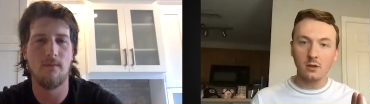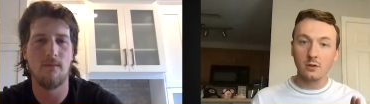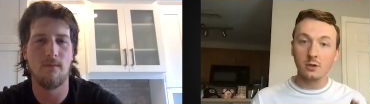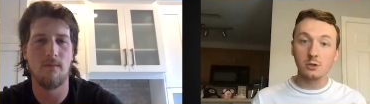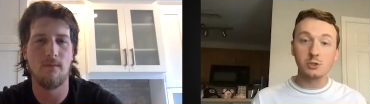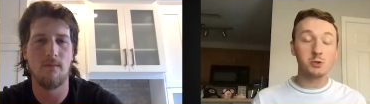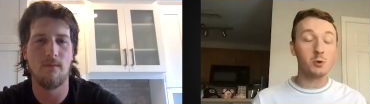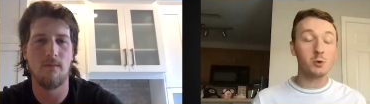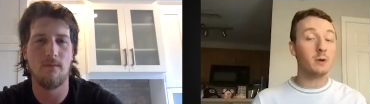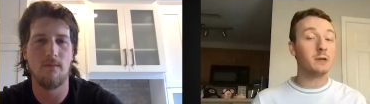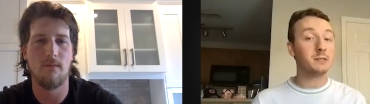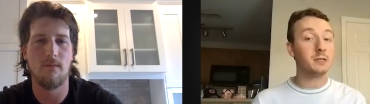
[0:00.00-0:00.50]
Speaker 1: the
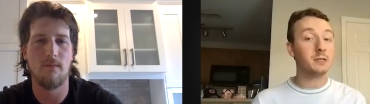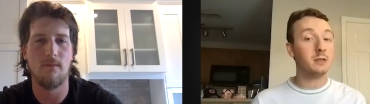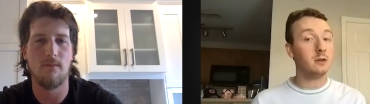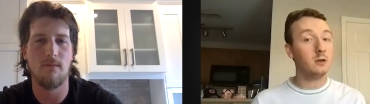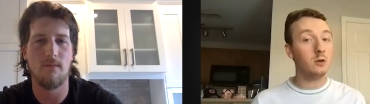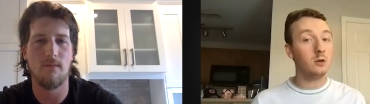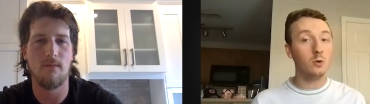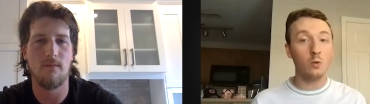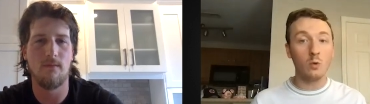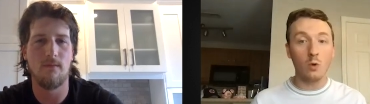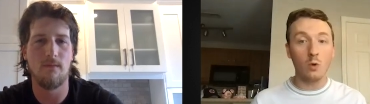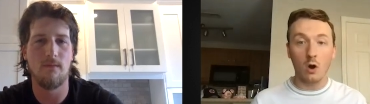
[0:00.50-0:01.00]
choice that
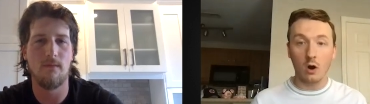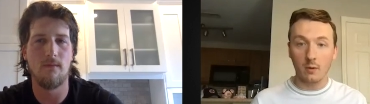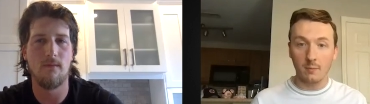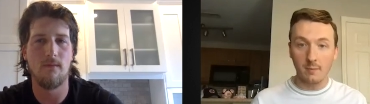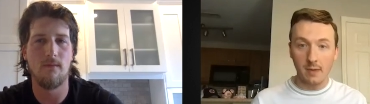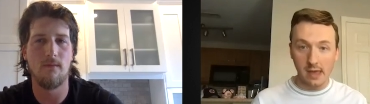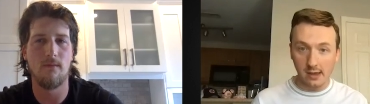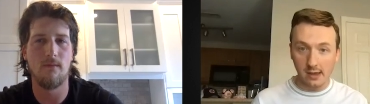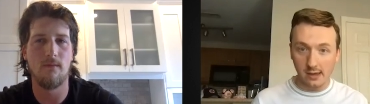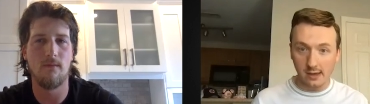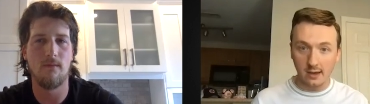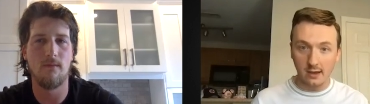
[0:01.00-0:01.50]
you are
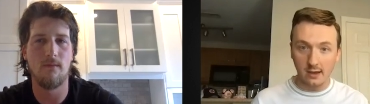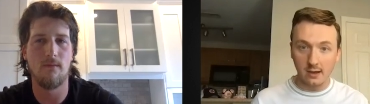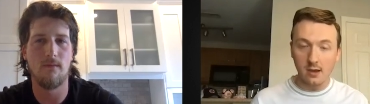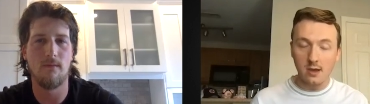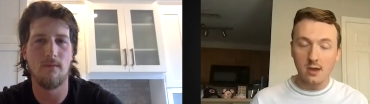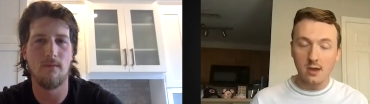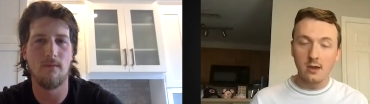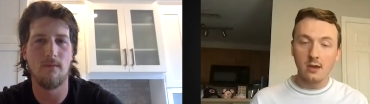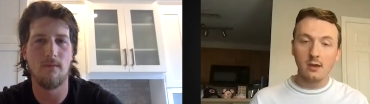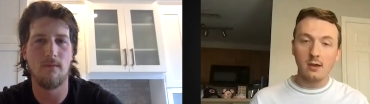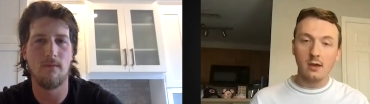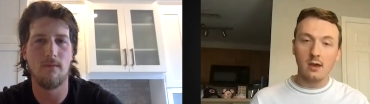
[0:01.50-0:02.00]
making,
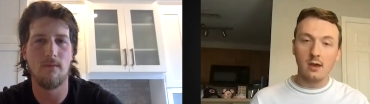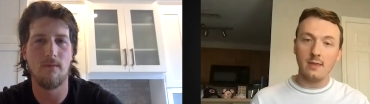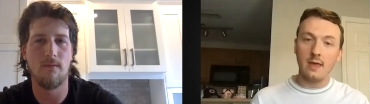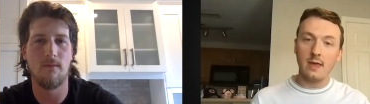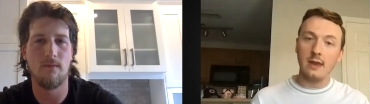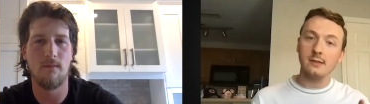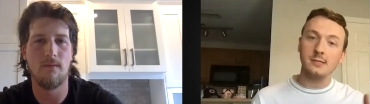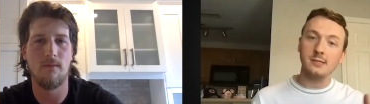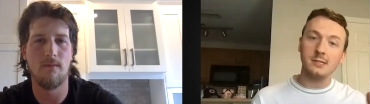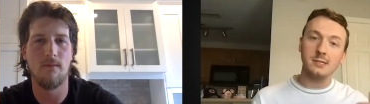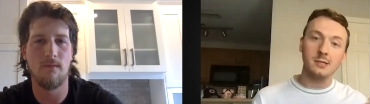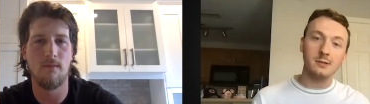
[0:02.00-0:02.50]
and
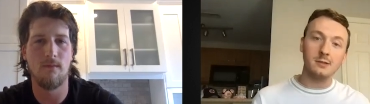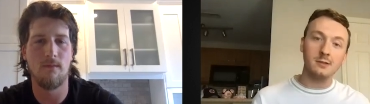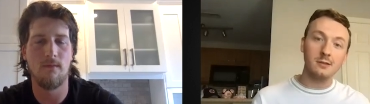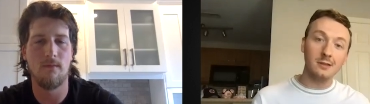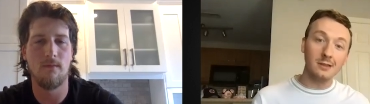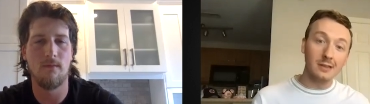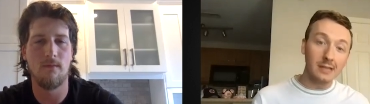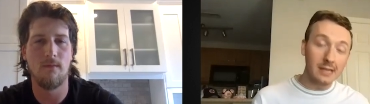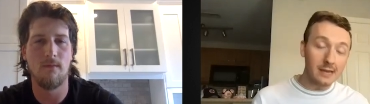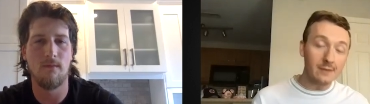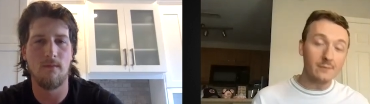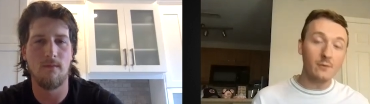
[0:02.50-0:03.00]
that is to
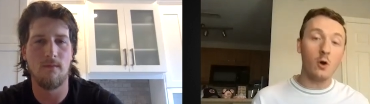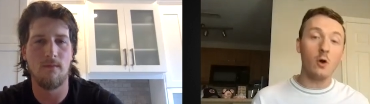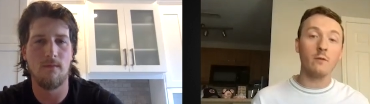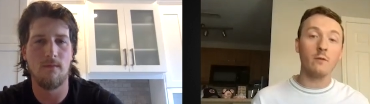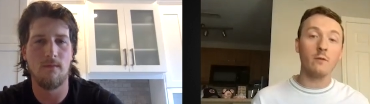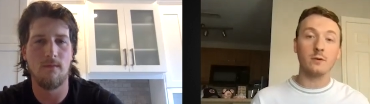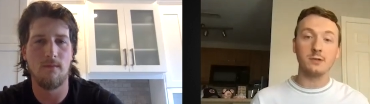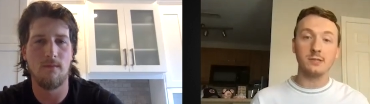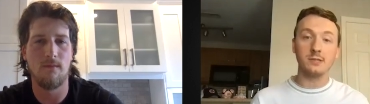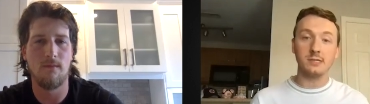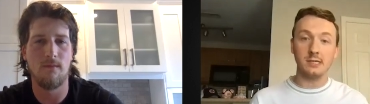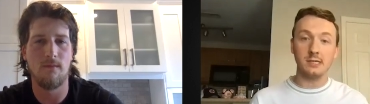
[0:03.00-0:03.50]
leave
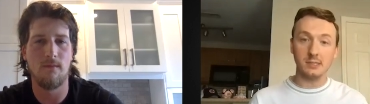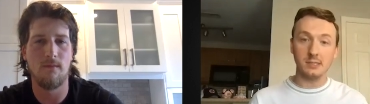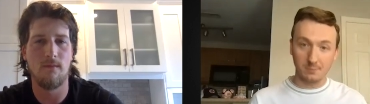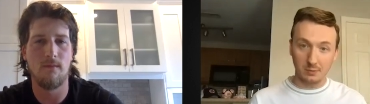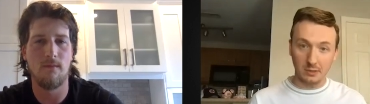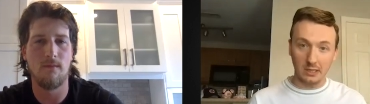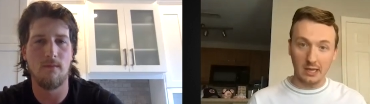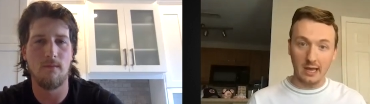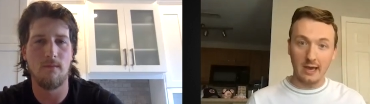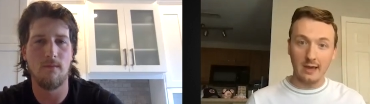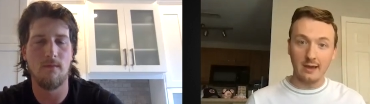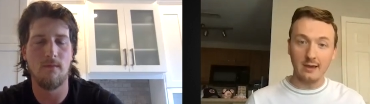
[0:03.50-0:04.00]
overseas
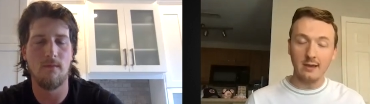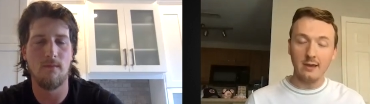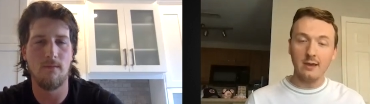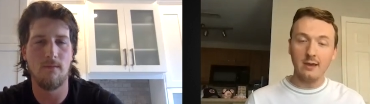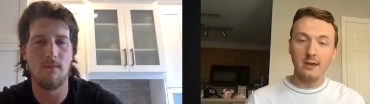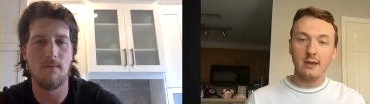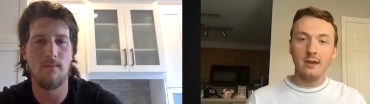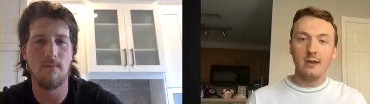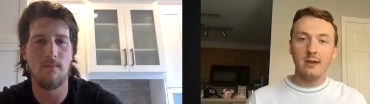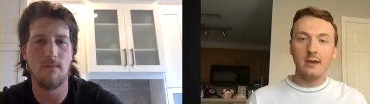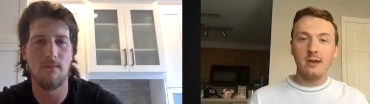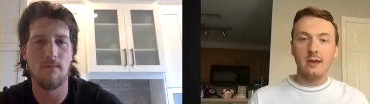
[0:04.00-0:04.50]
play
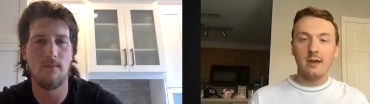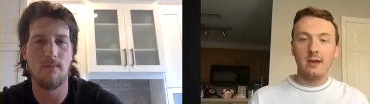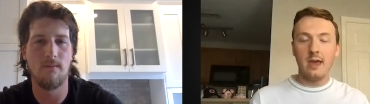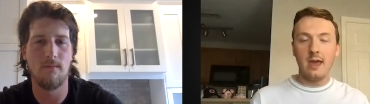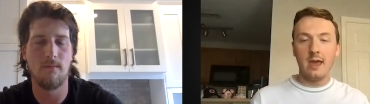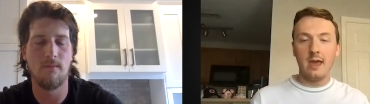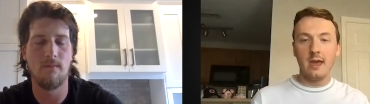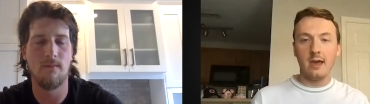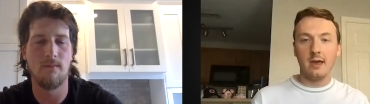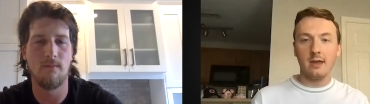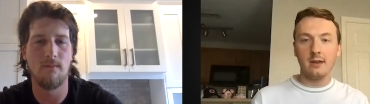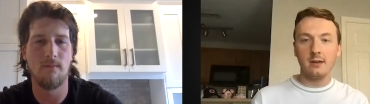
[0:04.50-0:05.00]

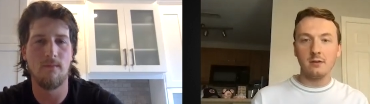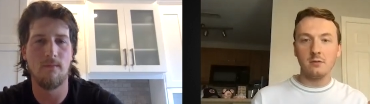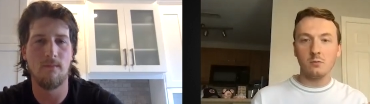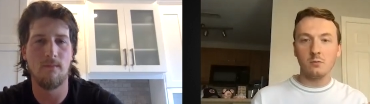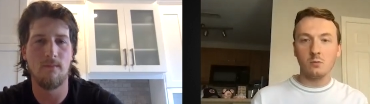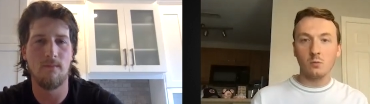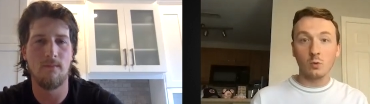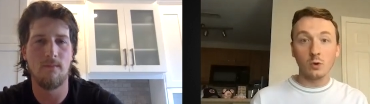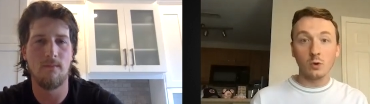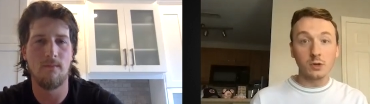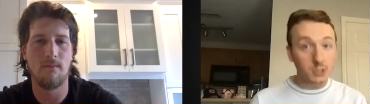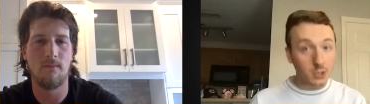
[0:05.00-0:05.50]
and
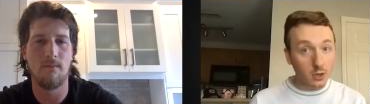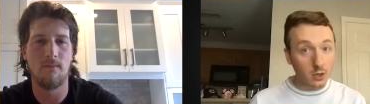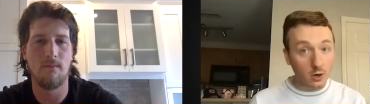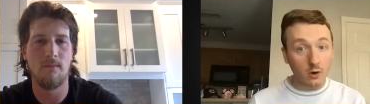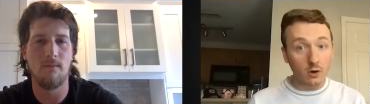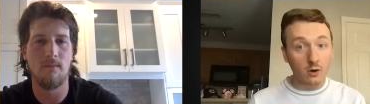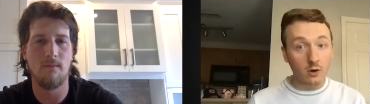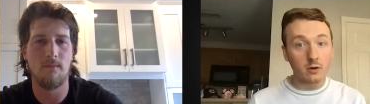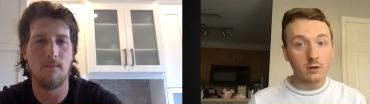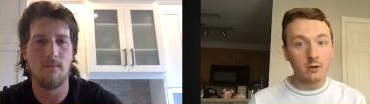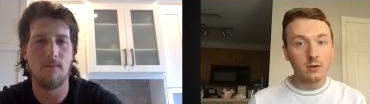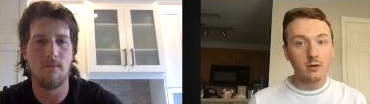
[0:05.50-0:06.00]

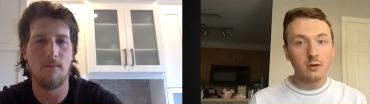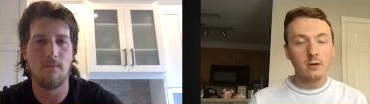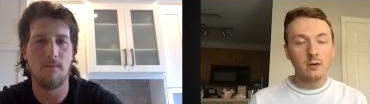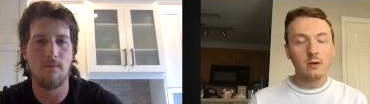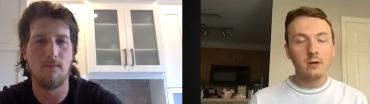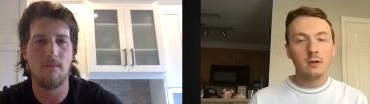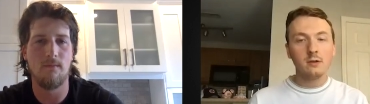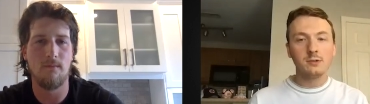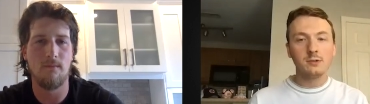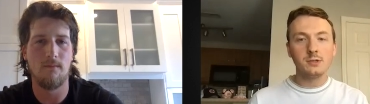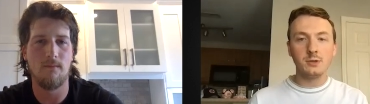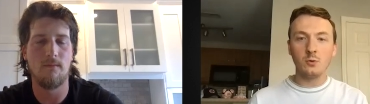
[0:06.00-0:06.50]
return
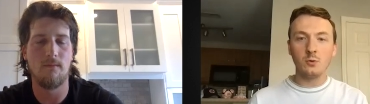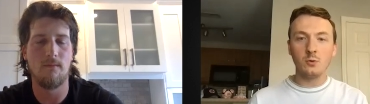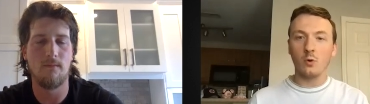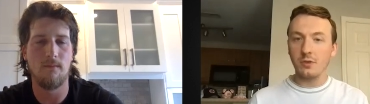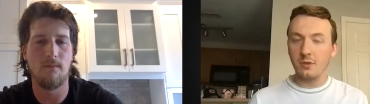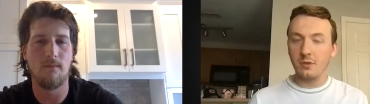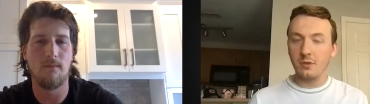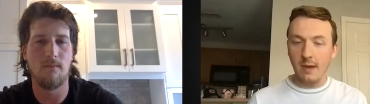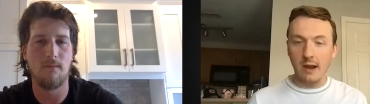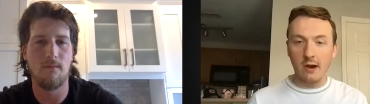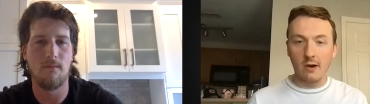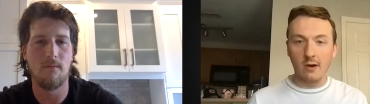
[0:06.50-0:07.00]
to
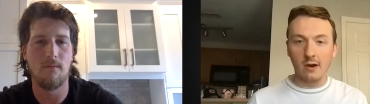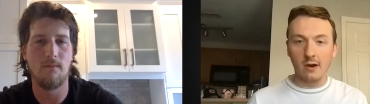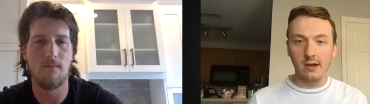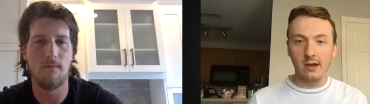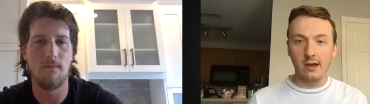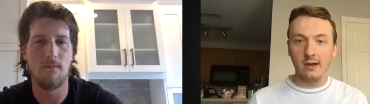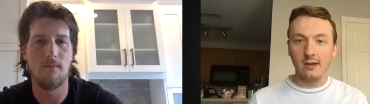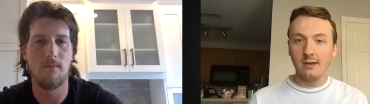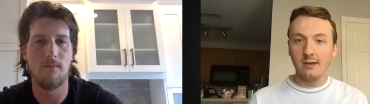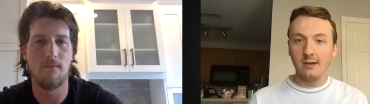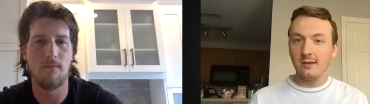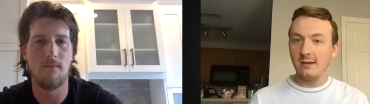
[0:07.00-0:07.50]
North
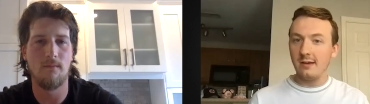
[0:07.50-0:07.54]
America.